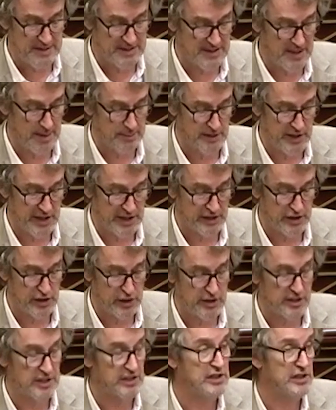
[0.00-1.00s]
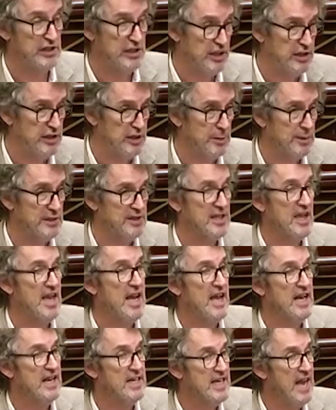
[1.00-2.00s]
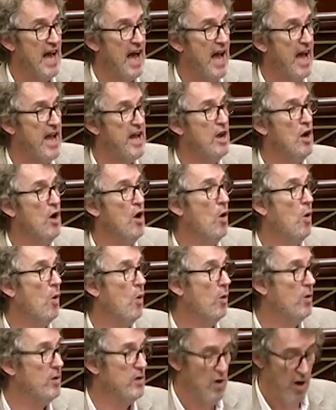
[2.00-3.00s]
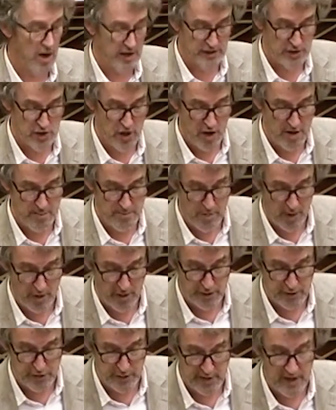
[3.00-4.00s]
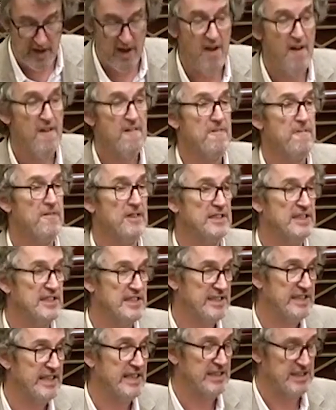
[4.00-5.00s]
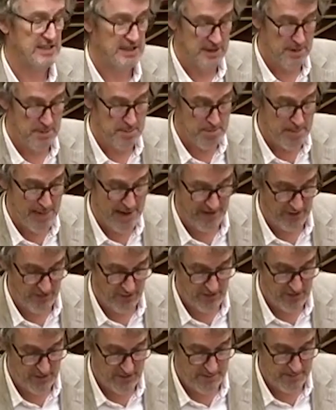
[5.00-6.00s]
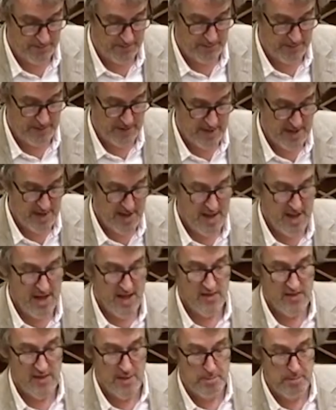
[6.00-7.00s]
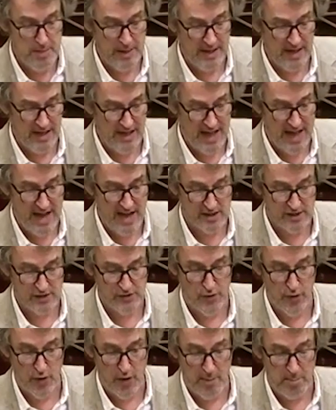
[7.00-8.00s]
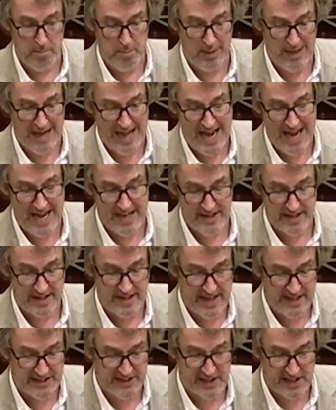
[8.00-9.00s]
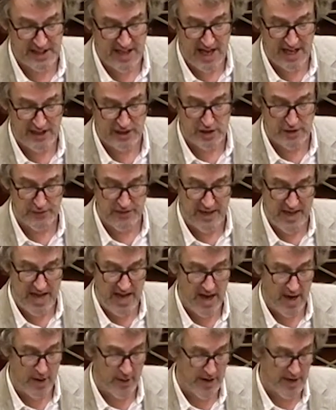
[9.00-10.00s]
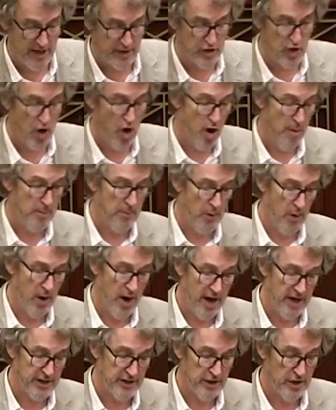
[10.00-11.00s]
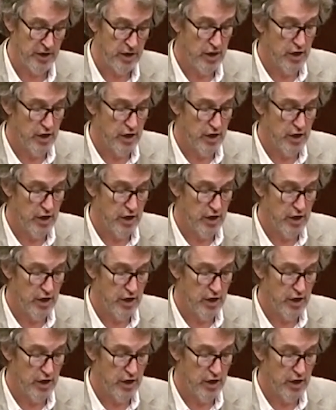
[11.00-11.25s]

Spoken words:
be subject to continuous day or nighttime monitoring for 6 months. The bill allows for a planned designation of an area to operate